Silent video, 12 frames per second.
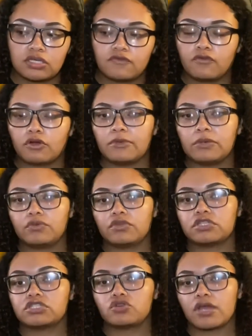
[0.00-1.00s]
for people
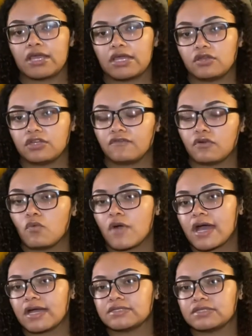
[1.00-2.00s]
that's trying out different
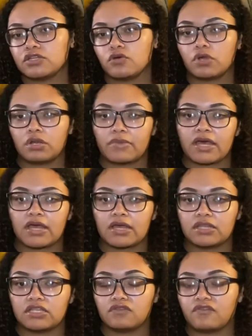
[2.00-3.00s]
wax and don't want to buy at
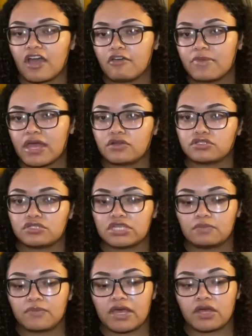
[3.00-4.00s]
least 5 pounds or
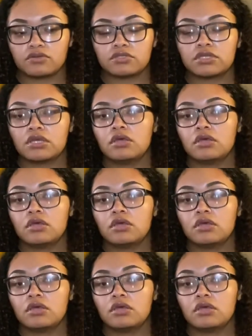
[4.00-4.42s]
10 pounds.